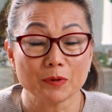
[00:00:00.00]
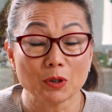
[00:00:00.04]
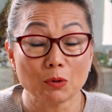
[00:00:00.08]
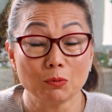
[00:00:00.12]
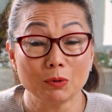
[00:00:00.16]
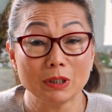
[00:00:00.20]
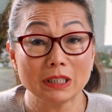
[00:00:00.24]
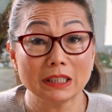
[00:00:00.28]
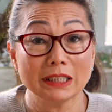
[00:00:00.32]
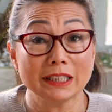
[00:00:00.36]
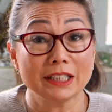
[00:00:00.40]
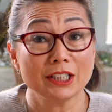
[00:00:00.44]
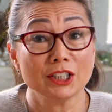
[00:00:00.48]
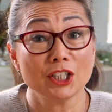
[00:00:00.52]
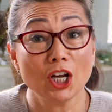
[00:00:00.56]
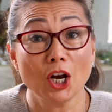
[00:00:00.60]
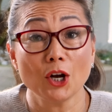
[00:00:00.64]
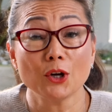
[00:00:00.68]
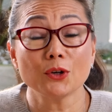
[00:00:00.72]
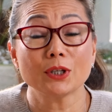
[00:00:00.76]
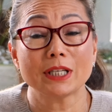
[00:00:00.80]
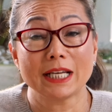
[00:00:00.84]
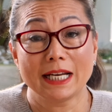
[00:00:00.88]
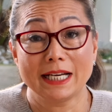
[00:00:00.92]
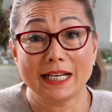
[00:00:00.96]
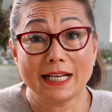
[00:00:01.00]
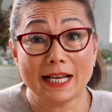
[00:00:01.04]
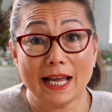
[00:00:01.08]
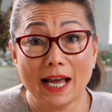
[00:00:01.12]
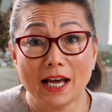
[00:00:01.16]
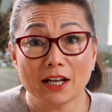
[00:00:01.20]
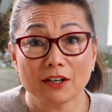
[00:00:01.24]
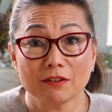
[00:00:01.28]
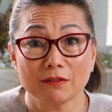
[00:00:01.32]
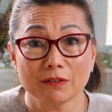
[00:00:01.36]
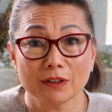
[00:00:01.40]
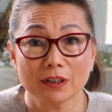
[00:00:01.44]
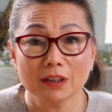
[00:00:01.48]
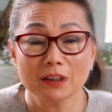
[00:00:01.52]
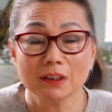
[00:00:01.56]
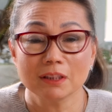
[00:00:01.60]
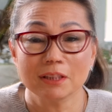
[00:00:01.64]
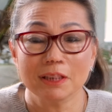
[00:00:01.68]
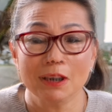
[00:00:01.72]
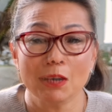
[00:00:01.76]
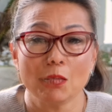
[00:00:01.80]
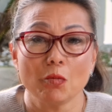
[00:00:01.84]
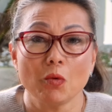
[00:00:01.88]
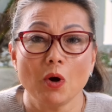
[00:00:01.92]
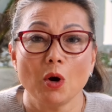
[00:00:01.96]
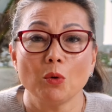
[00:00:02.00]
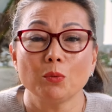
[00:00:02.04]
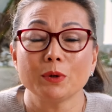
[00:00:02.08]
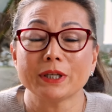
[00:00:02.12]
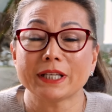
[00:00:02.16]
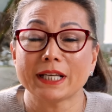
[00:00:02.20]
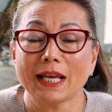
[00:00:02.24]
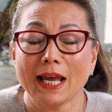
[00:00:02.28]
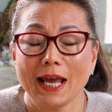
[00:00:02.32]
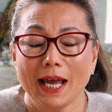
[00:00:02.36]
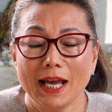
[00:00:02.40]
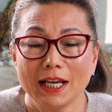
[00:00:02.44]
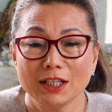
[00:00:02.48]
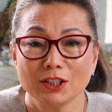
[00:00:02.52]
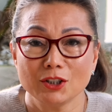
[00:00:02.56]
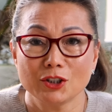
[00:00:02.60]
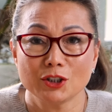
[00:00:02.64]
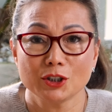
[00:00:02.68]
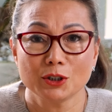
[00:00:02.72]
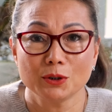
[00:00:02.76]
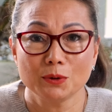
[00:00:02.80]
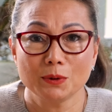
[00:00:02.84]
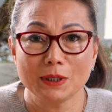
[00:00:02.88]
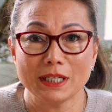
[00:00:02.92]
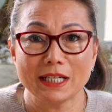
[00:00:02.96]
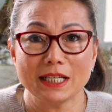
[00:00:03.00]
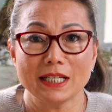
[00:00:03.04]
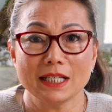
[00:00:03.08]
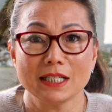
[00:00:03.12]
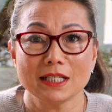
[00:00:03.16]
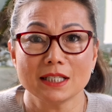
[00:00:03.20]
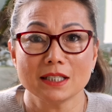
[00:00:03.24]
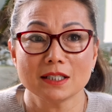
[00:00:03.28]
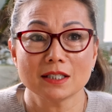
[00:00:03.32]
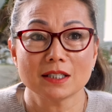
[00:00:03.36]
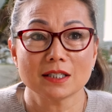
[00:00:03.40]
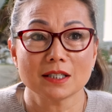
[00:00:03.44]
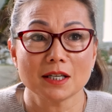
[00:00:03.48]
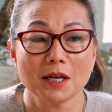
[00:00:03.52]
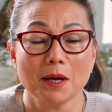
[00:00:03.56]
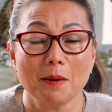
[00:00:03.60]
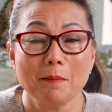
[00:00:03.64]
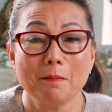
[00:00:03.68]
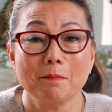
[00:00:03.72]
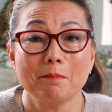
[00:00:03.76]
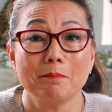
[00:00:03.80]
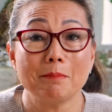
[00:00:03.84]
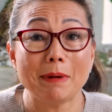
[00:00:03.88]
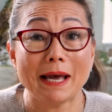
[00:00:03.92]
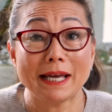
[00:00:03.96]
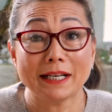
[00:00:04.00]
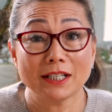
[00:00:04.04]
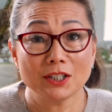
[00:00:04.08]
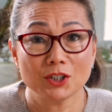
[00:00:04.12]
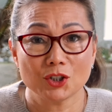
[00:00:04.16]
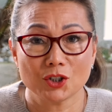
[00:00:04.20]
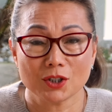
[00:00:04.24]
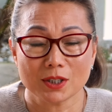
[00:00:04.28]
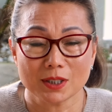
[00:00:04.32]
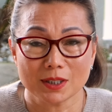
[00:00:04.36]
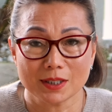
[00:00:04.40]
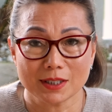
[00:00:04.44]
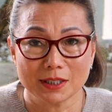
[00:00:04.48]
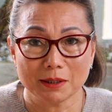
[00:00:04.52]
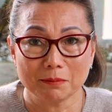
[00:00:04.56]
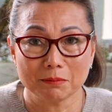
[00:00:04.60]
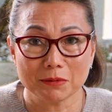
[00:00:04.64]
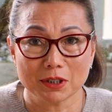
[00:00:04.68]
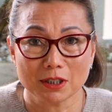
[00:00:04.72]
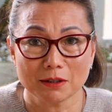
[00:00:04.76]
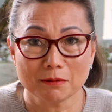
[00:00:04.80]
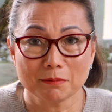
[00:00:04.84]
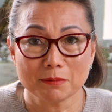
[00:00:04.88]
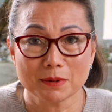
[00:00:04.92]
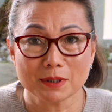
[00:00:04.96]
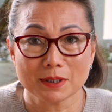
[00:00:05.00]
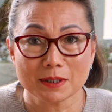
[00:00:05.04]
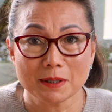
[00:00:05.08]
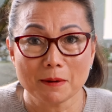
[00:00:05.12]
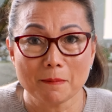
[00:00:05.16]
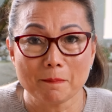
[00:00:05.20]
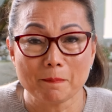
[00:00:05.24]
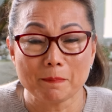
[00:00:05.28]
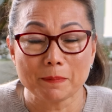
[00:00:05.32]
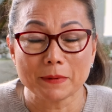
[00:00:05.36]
really no getting out of it. But what we can do is manage the symptoms.